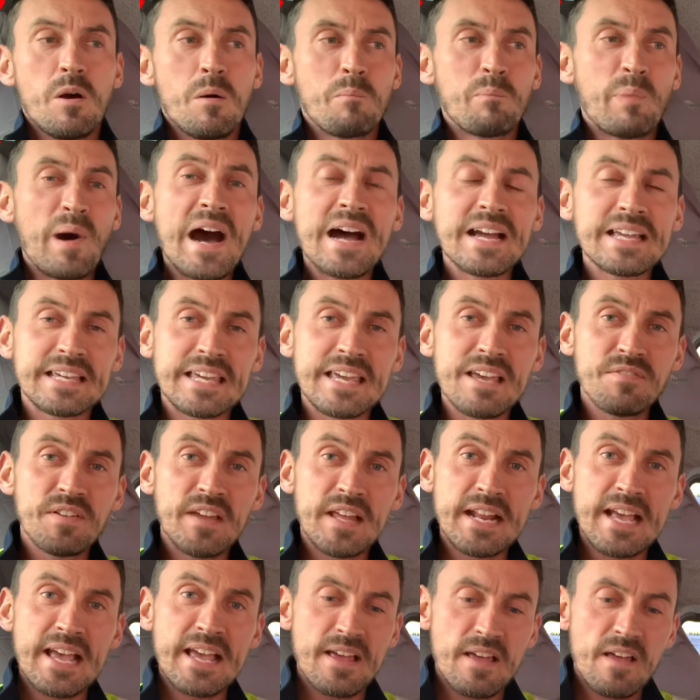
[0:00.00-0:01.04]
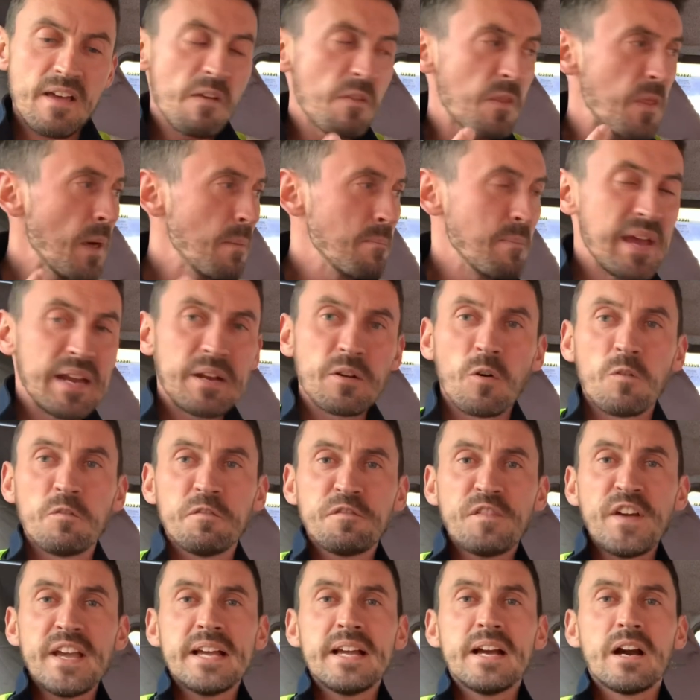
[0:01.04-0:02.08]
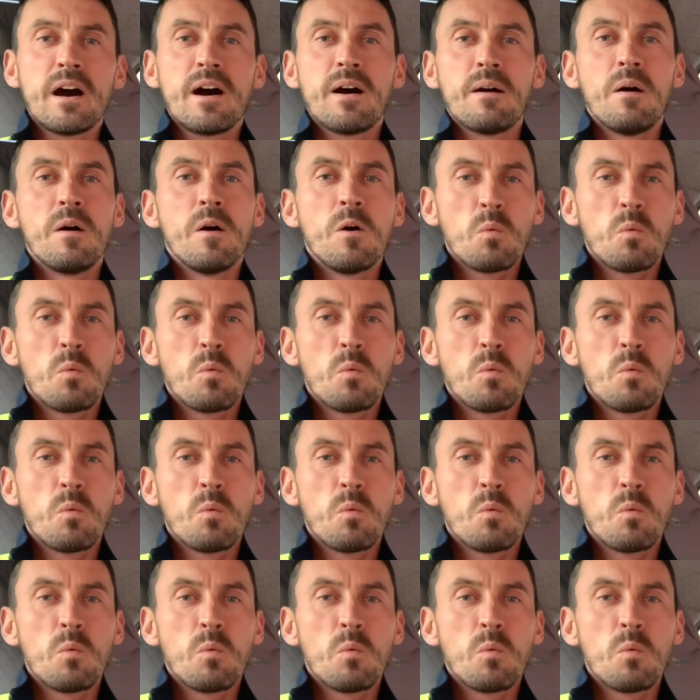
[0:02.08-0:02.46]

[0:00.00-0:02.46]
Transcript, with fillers: by giving it the middle finger,